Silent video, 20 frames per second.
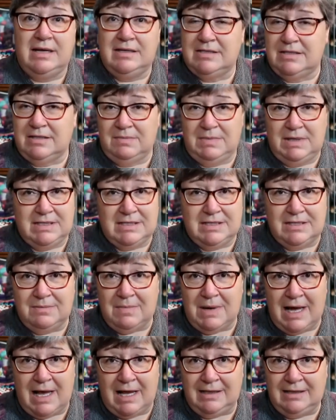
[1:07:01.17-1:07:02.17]
enter them into
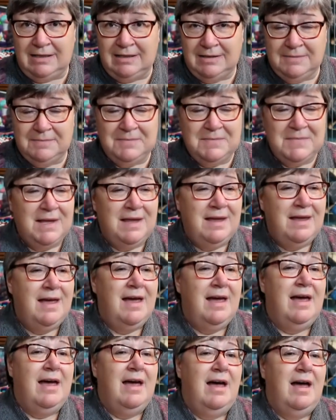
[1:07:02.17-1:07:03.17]
the MAL.
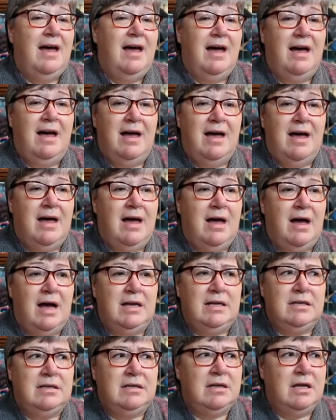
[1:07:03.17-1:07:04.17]
Uh,
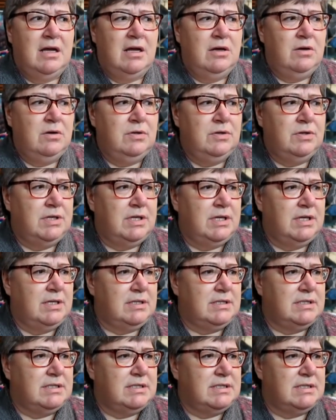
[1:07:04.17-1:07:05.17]
I know
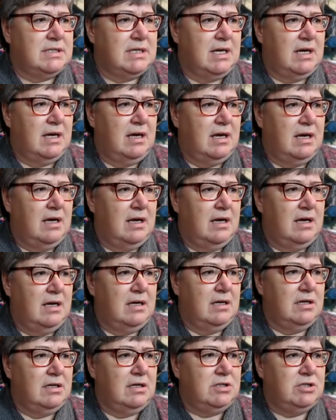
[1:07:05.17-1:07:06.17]
that
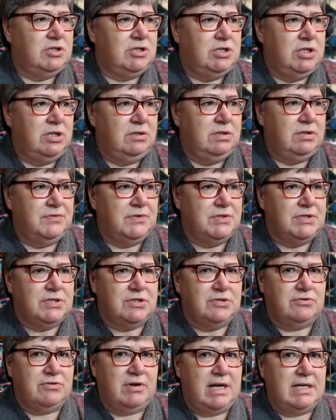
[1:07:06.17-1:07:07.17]
Jude of the
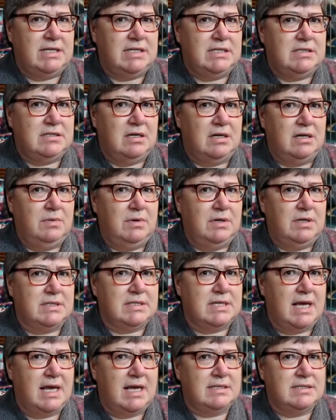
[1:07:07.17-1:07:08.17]
Stranded
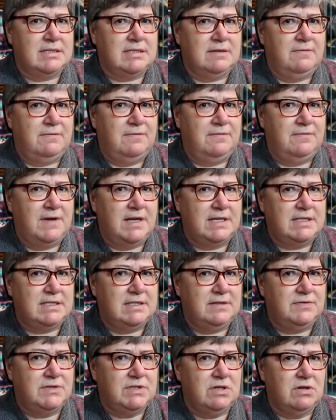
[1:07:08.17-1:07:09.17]
Dyeworks has the
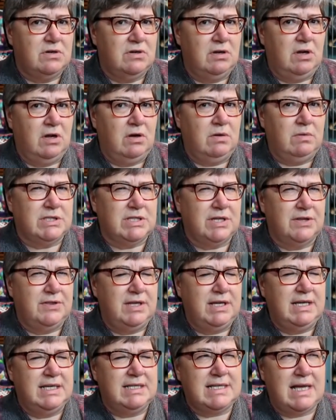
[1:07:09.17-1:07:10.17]
festive sock along, which I
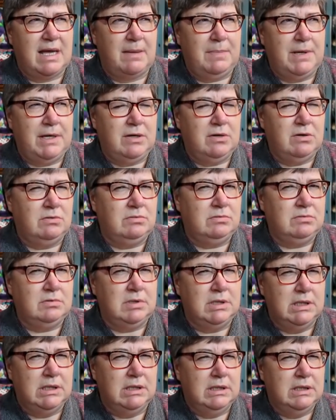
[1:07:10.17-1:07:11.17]
think is happening
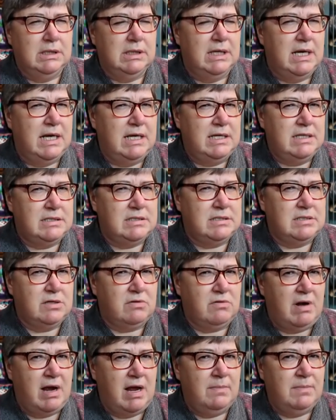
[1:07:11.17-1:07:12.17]
on
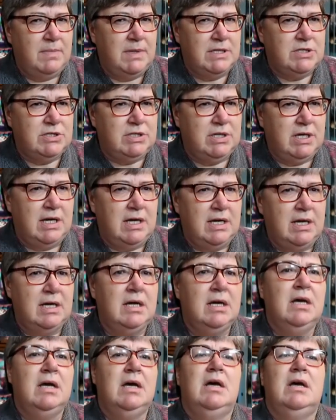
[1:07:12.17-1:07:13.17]
Instagram this
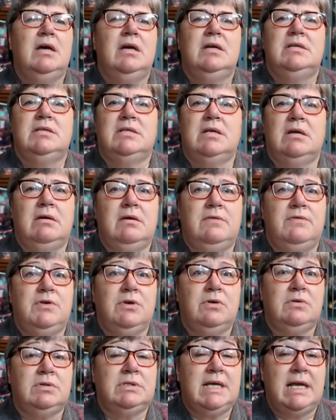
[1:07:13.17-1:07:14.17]
year. So if
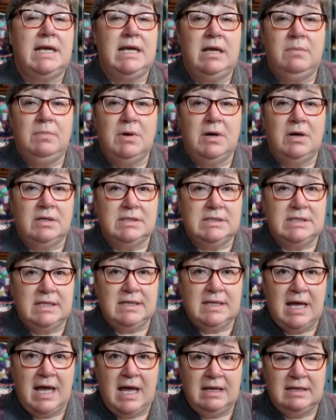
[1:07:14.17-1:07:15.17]
you're taking part
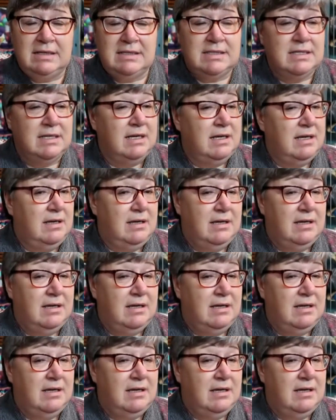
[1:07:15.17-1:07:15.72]
in that,